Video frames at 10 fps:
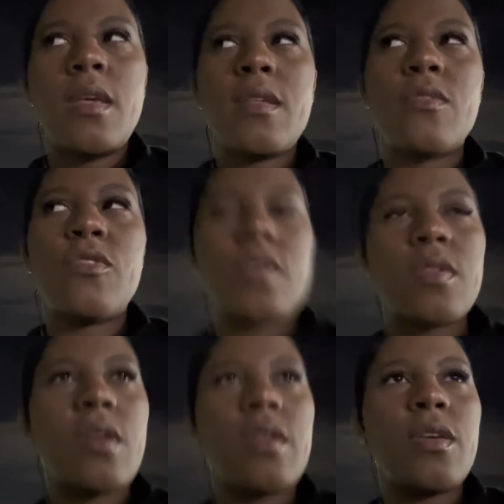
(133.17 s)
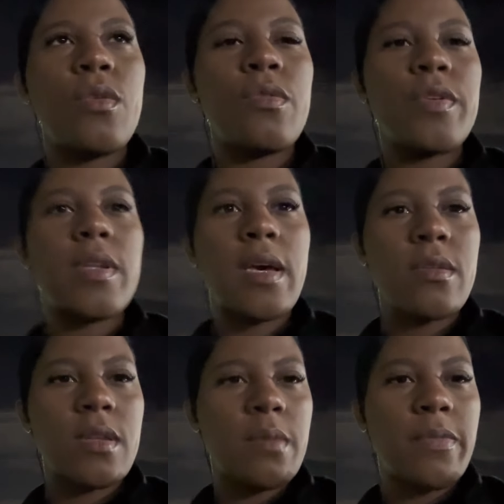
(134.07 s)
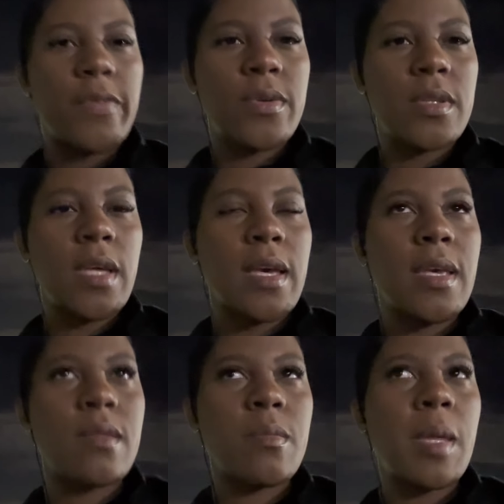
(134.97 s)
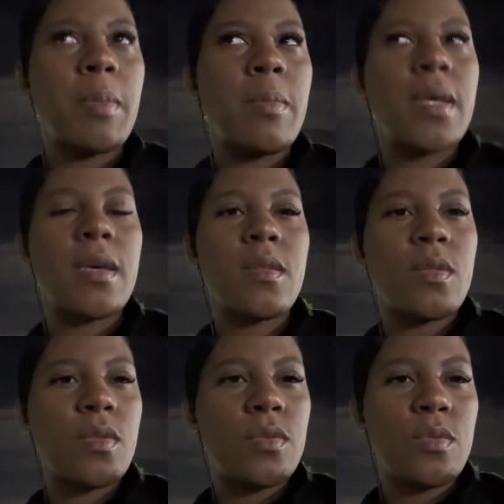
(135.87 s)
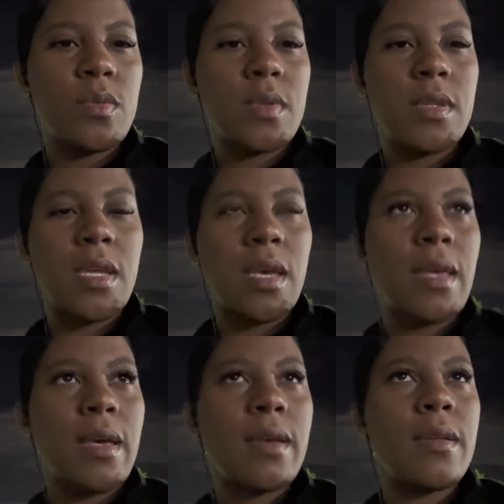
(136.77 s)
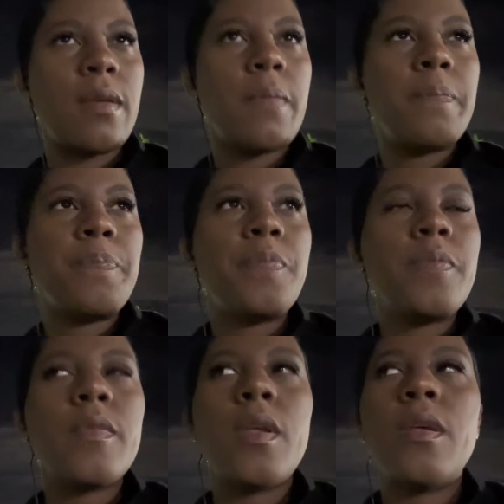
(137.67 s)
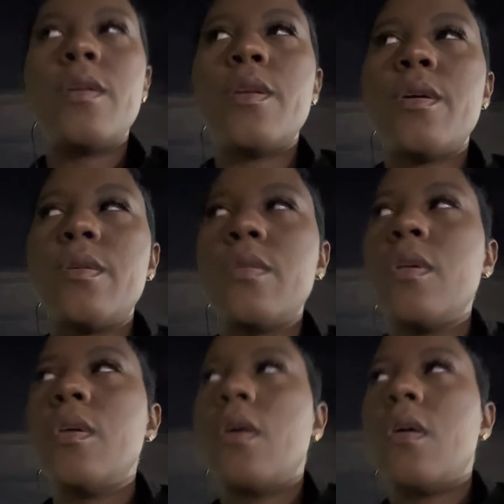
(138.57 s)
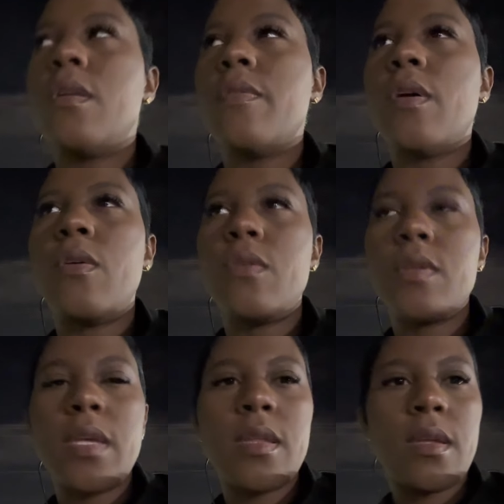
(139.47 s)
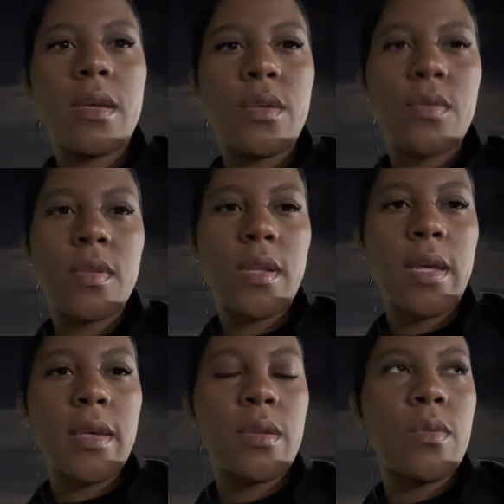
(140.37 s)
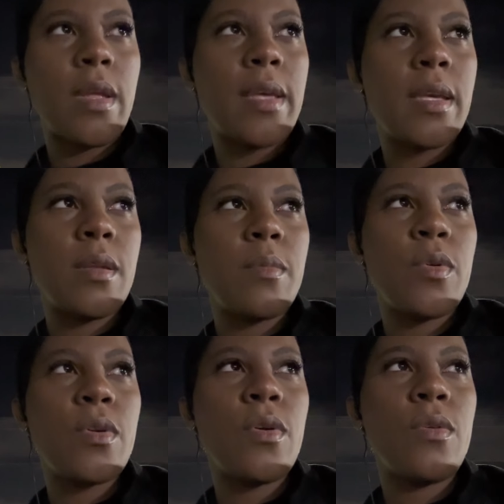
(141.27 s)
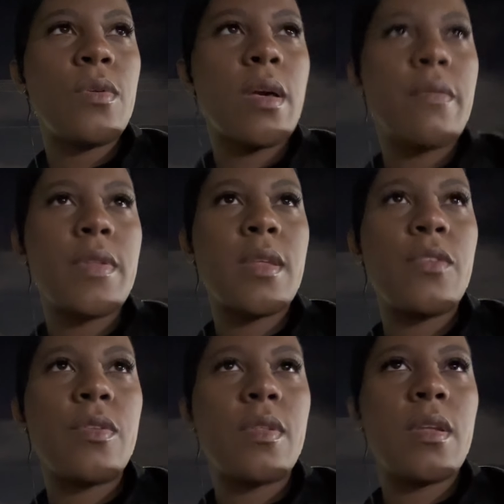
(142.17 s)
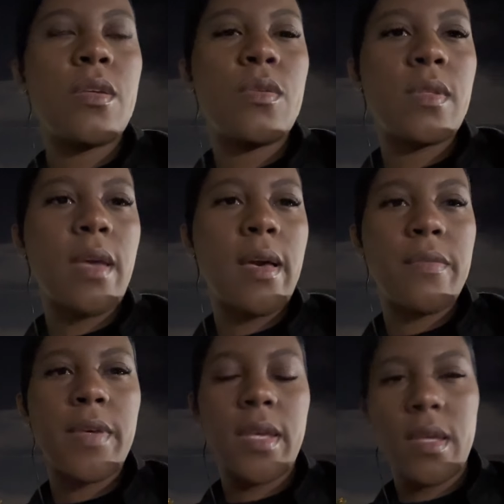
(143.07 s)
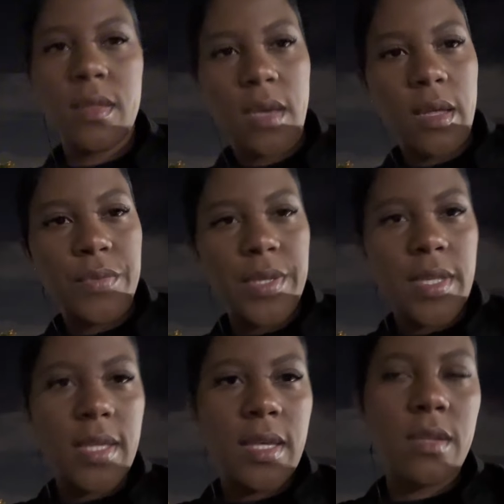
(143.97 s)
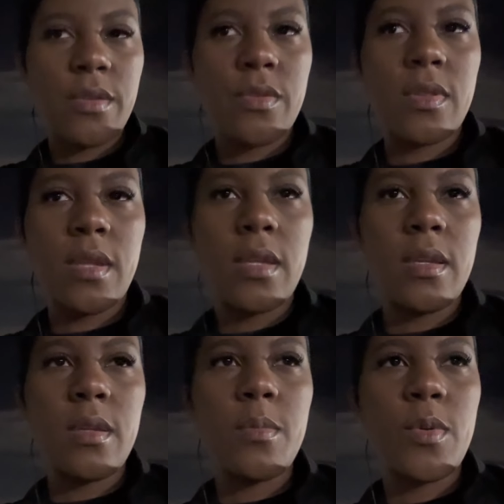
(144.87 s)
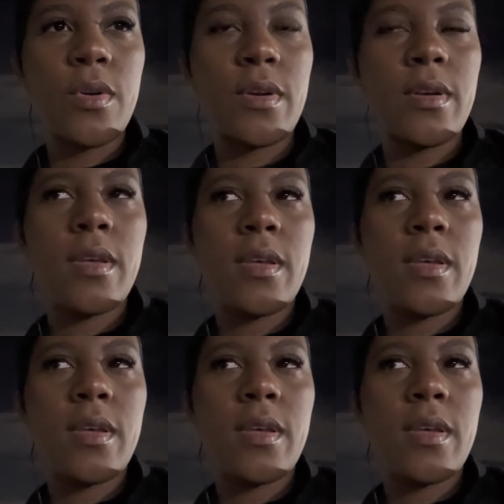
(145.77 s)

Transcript: is just starting over now that I'm 40. I guess maybe because it's a new decade, you know? all of the old things that I used to like, I don't like anymore. Old conversations that I used to have, I can't tolerate, I can't entertain anymore.